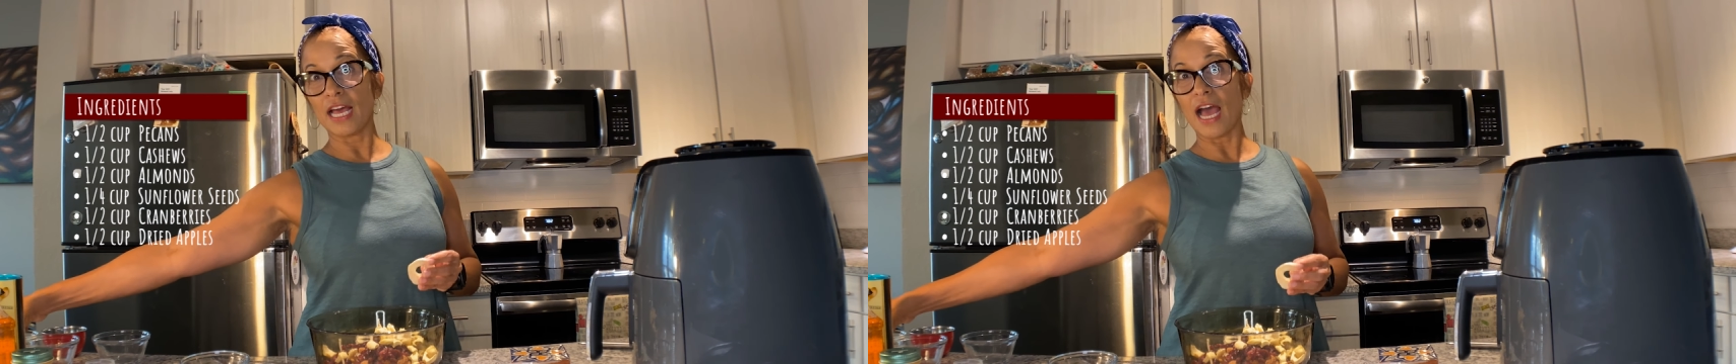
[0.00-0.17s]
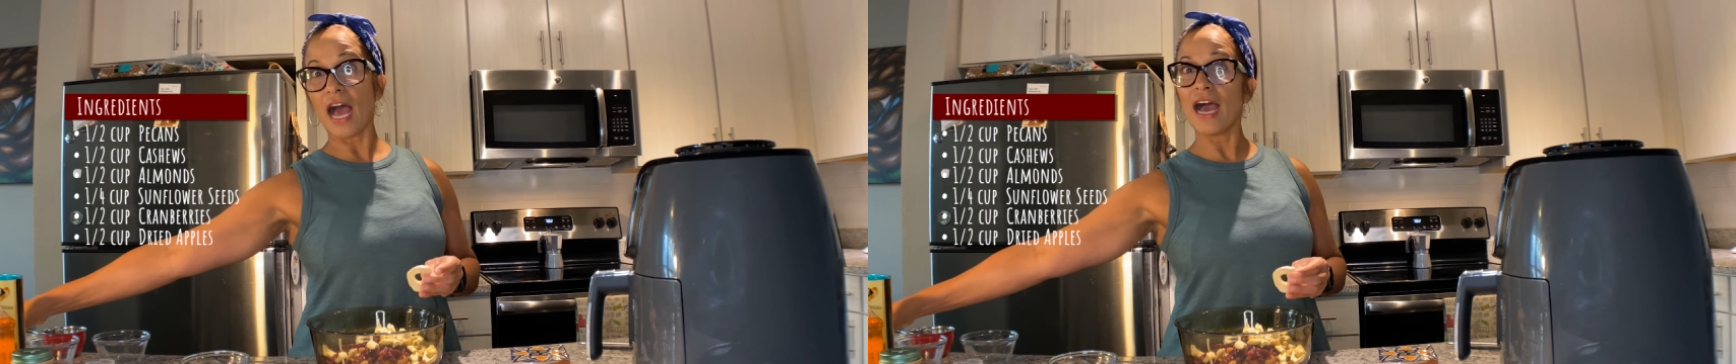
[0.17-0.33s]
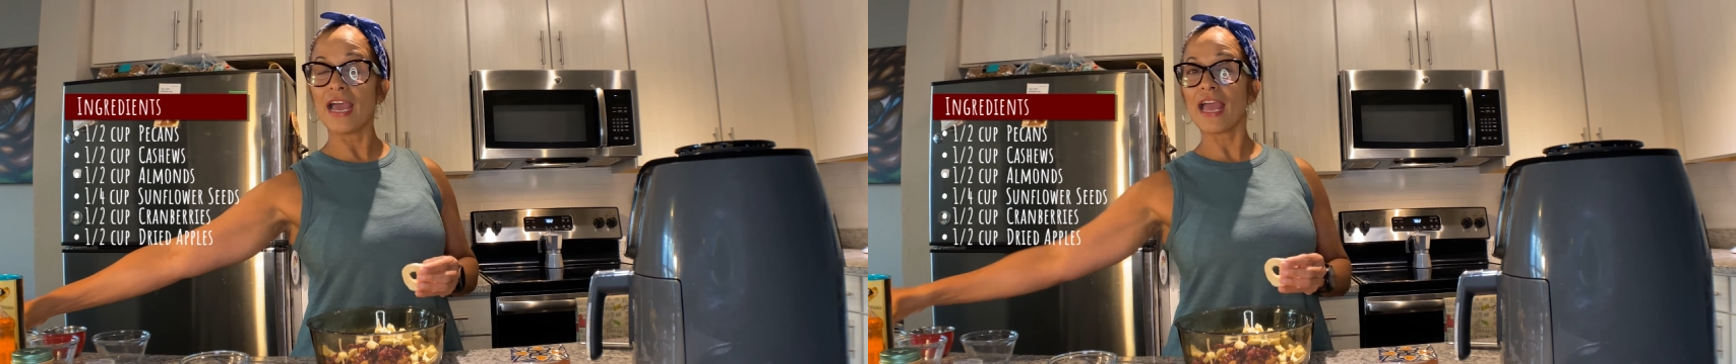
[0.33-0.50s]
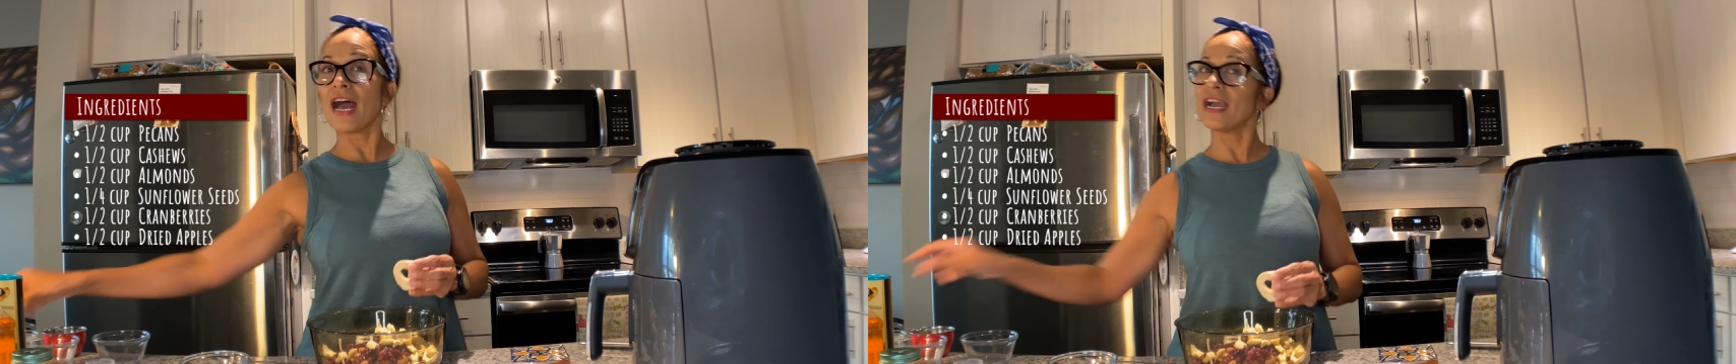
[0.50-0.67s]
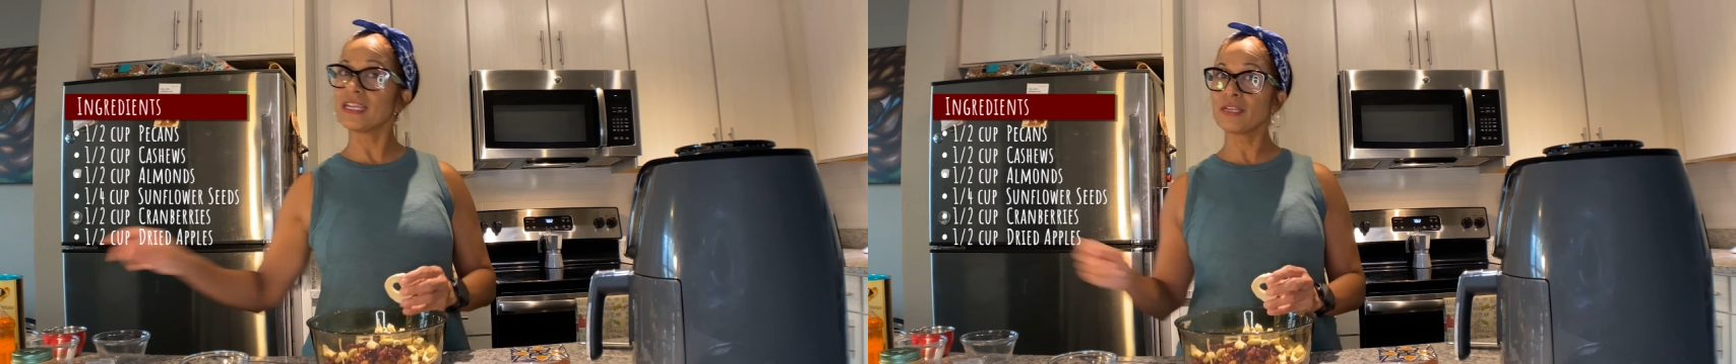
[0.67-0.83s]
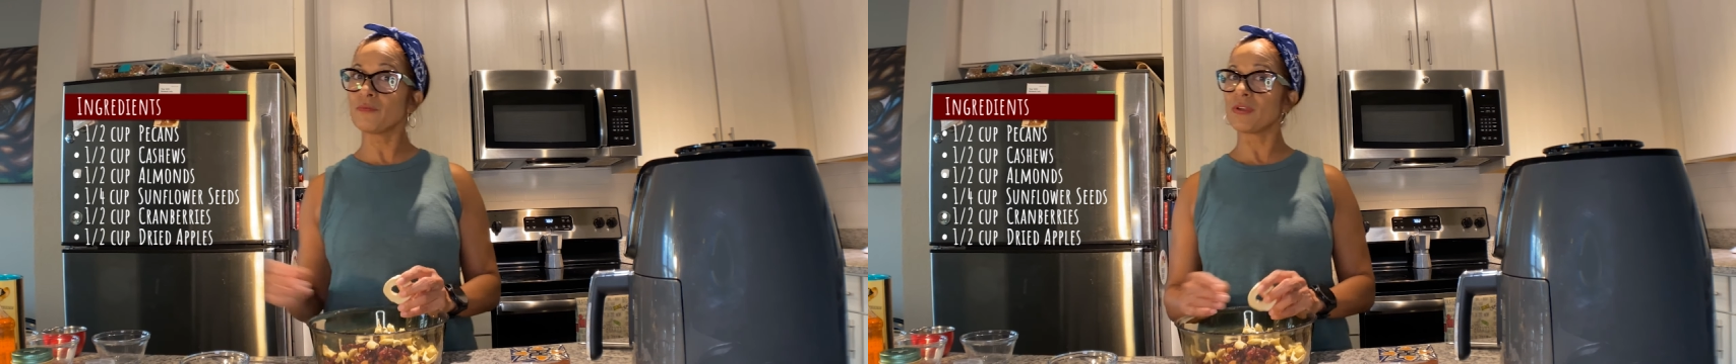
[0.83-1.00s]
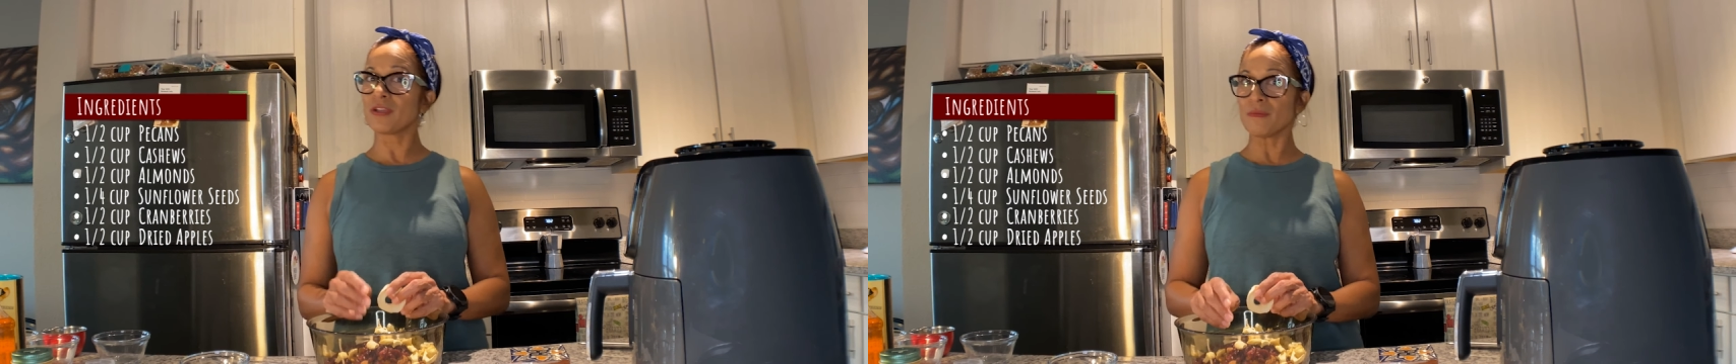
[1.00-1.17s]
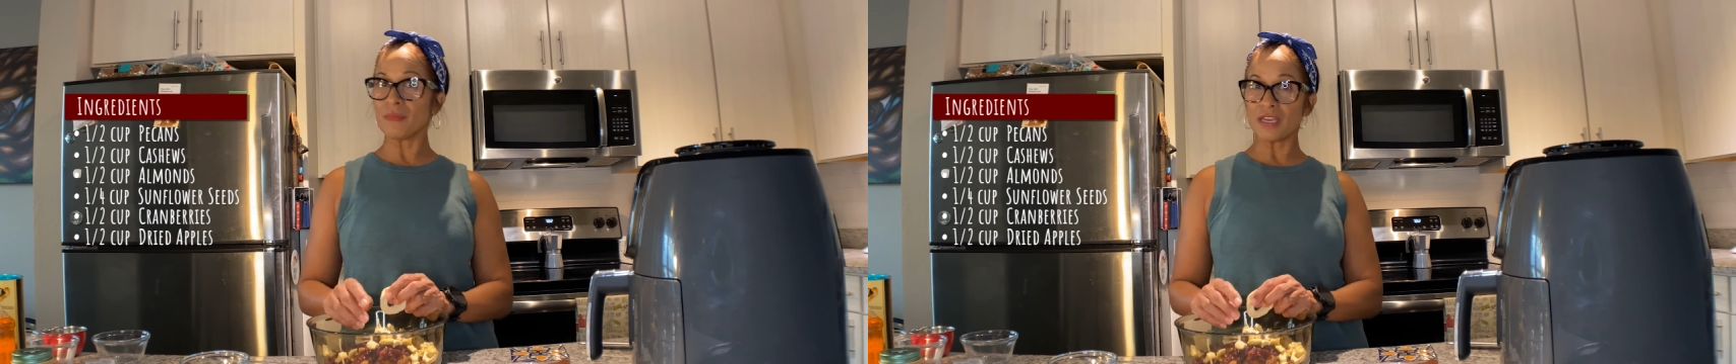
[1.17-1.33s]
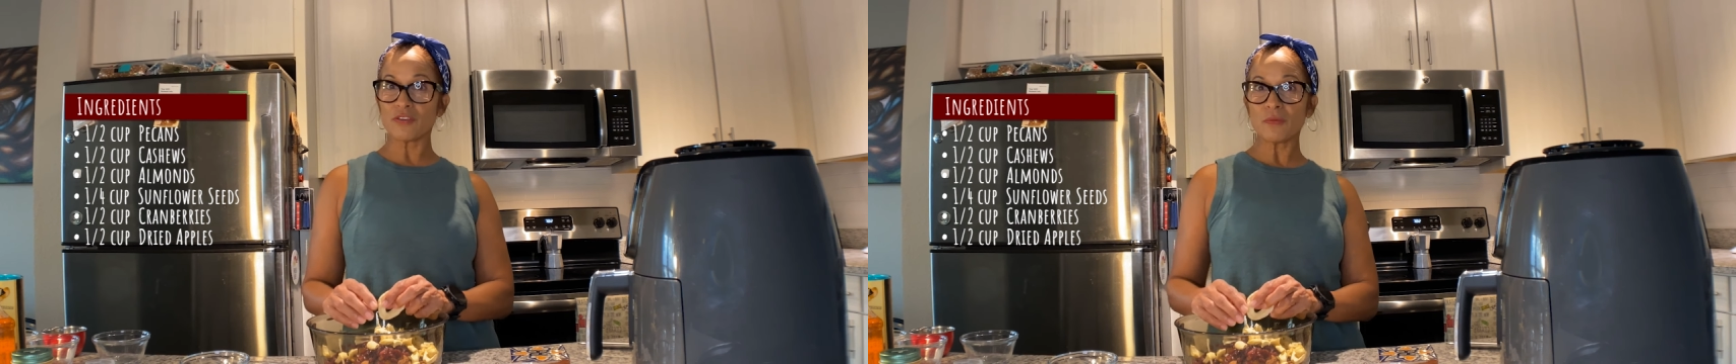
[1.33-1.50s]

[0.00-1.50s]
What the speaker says: I highly recommend